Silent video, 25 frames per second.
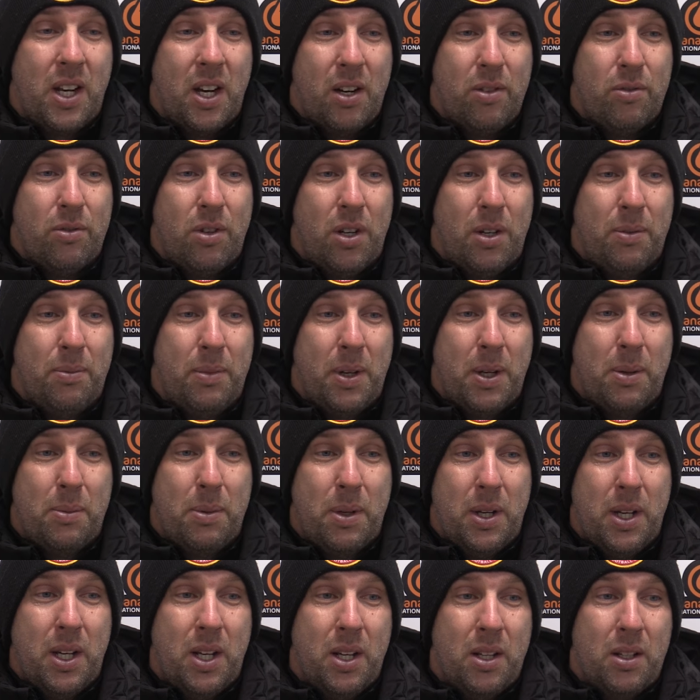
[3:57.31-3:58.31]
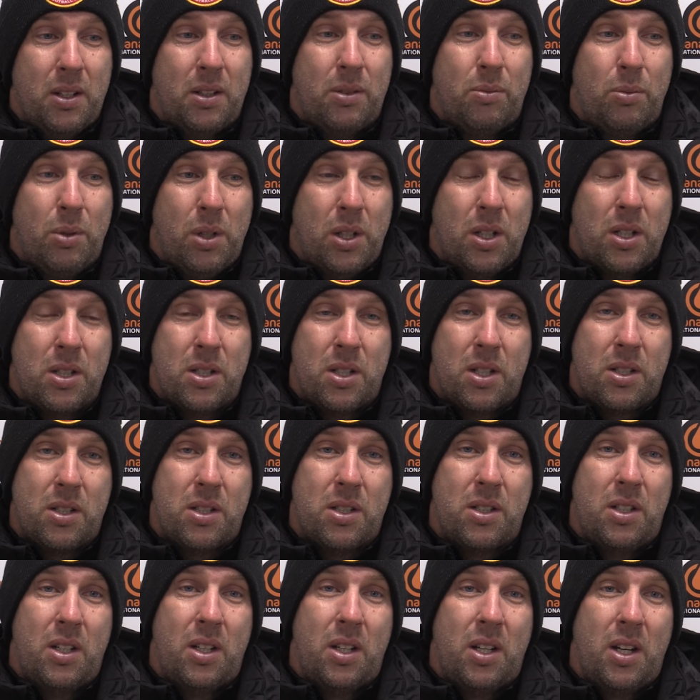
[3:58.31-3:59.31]
Cup run maybe, and winning the
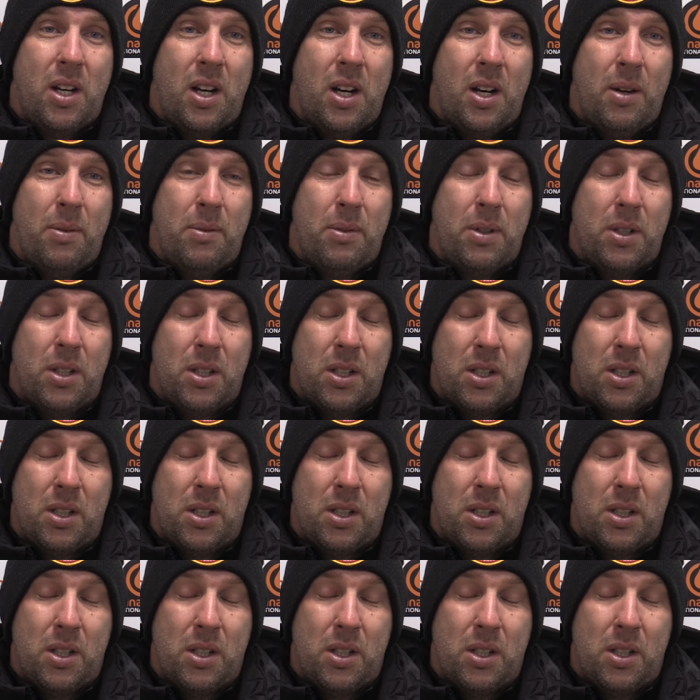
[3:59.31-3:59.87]
Sussex in the Cup.